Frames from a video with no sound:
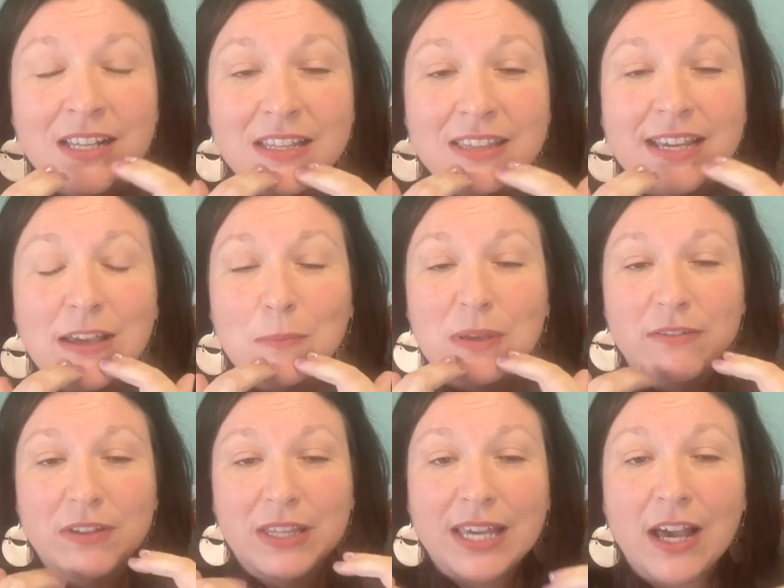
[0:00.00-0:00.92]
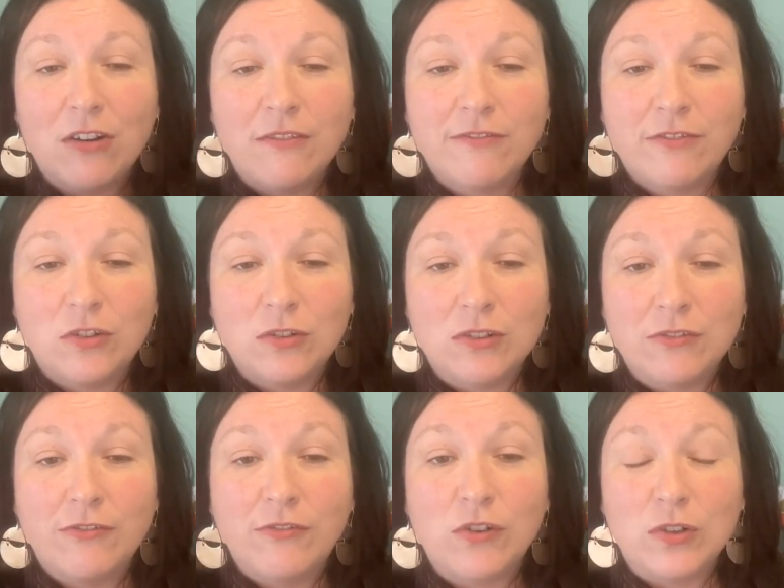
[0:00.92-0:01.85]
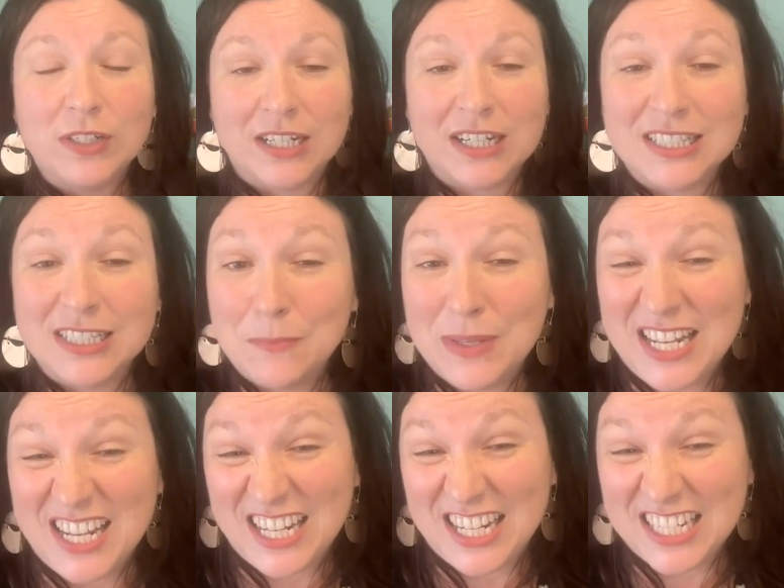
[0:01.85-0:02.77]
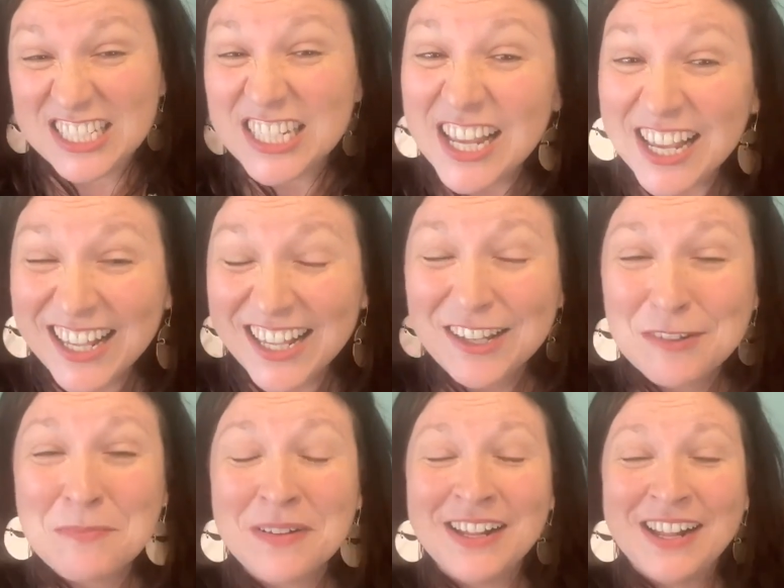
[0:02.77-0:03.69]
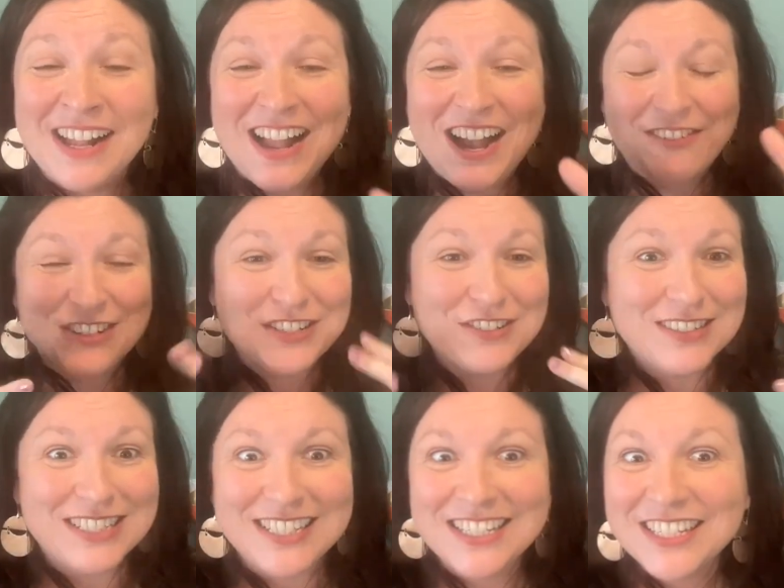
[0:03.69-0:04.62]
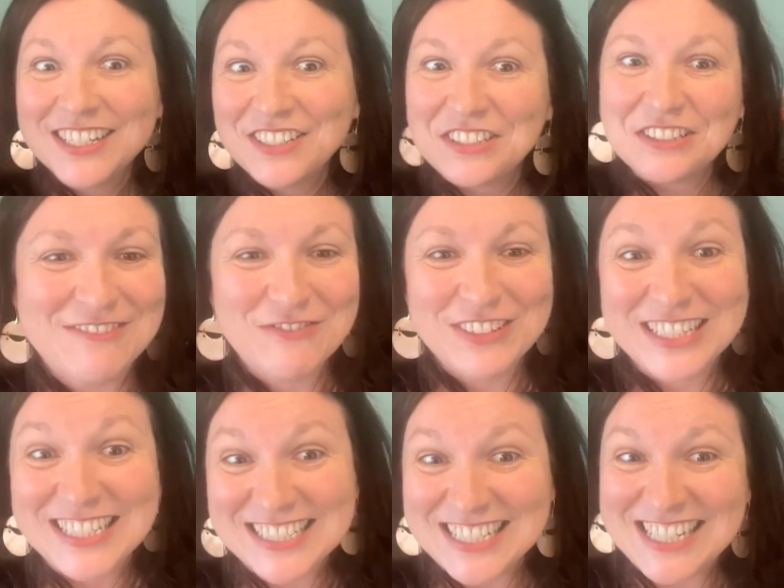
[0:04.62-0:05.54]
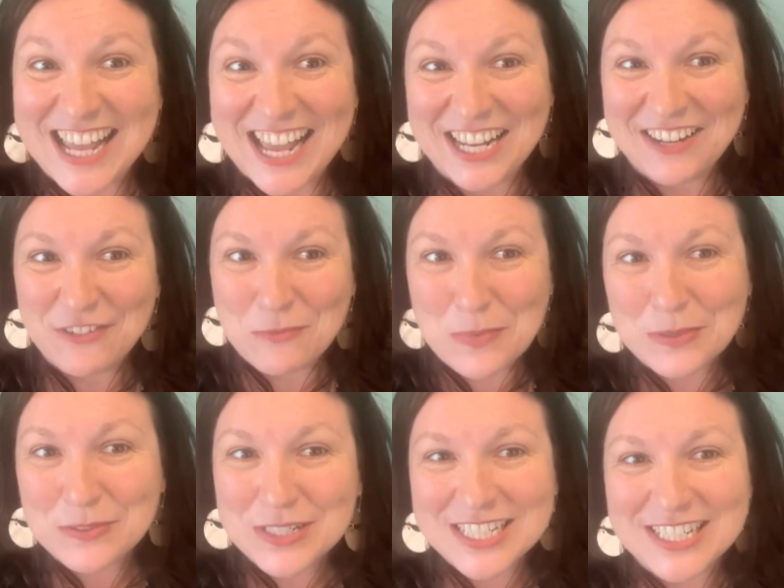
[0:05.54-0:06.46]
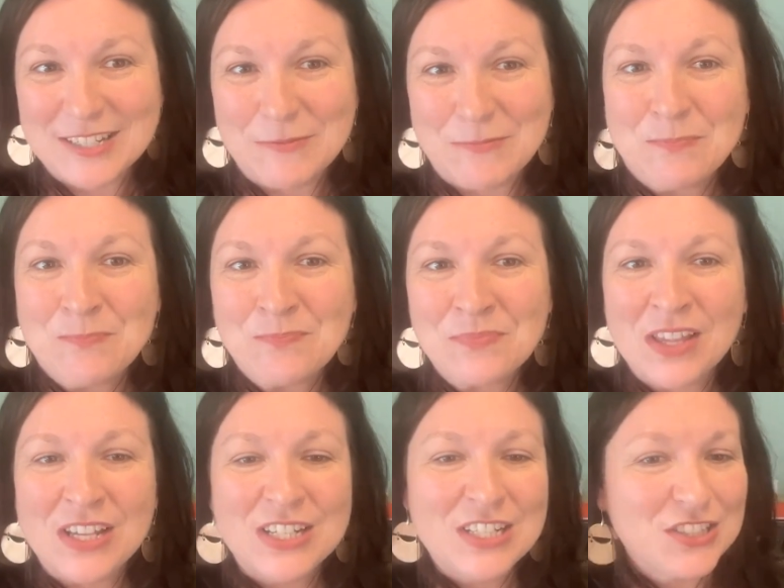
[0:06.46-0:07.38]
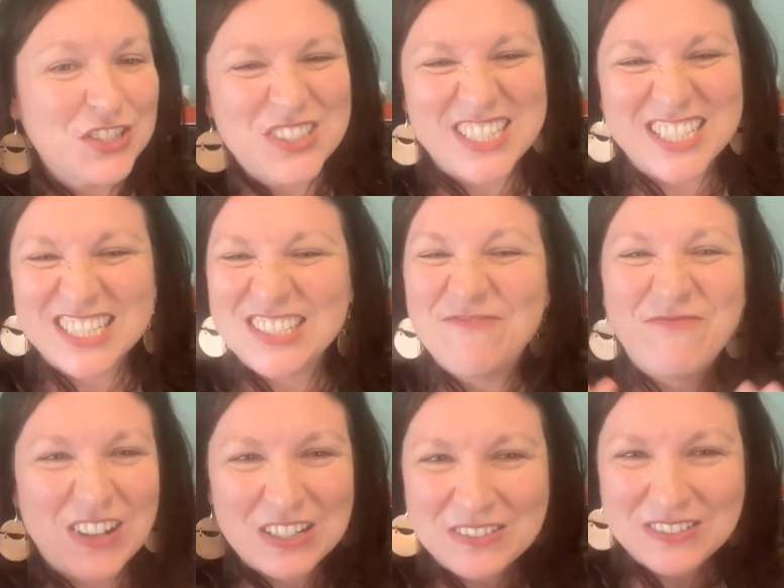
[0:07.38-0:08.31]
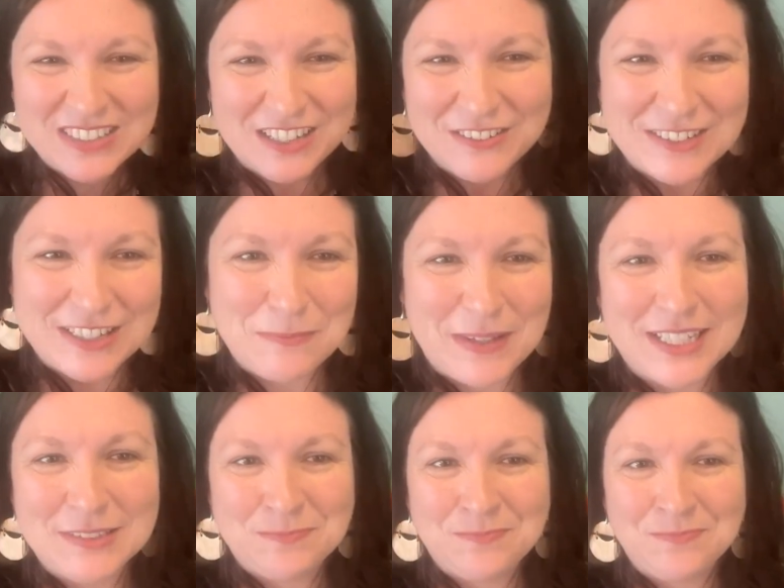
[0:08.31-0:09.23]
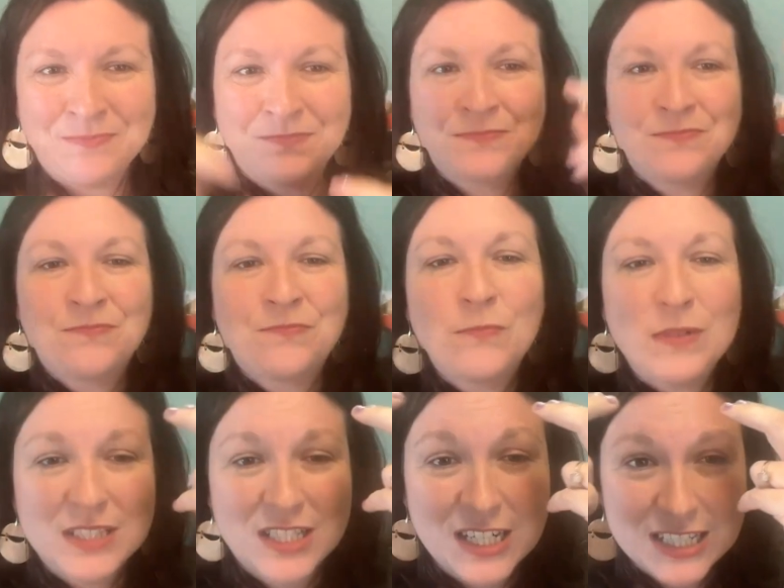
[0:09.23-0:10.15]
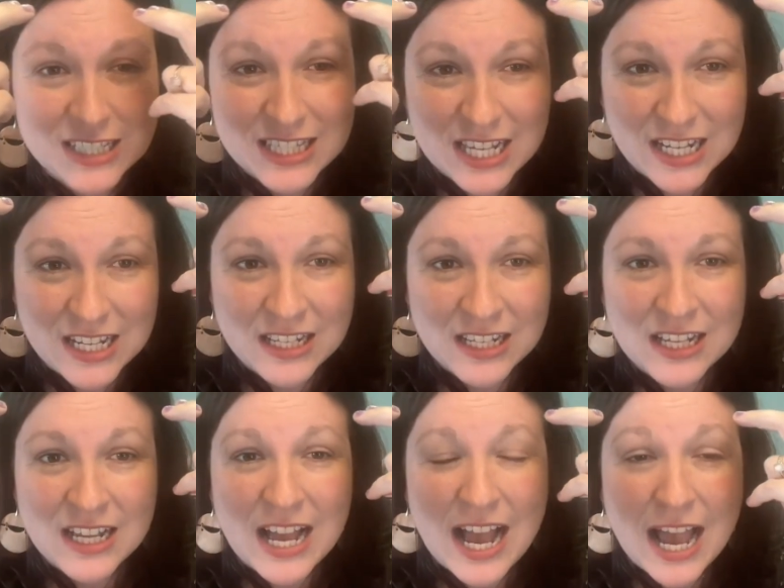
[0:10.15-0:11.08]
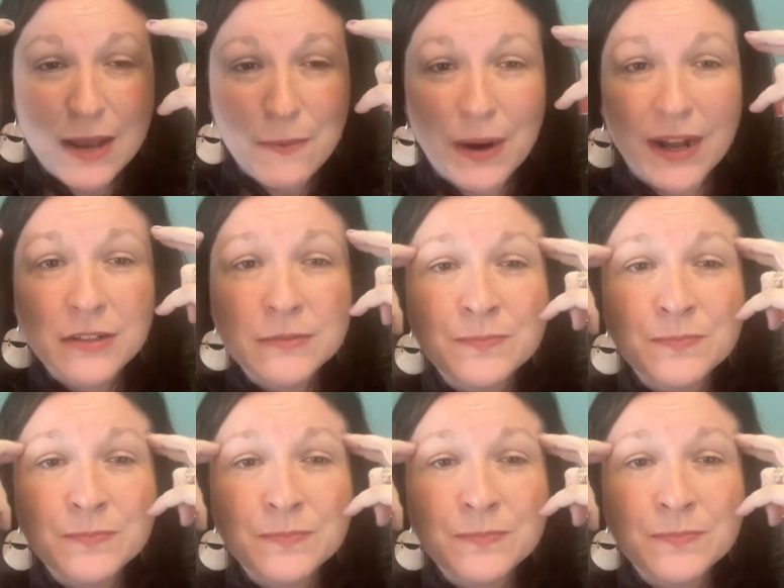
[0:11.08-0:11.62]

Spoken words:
that can be really helpful for eliminating shame, reducing guilt, releasing negative emotion. So just follow along with me. Let's start at the eyebrow.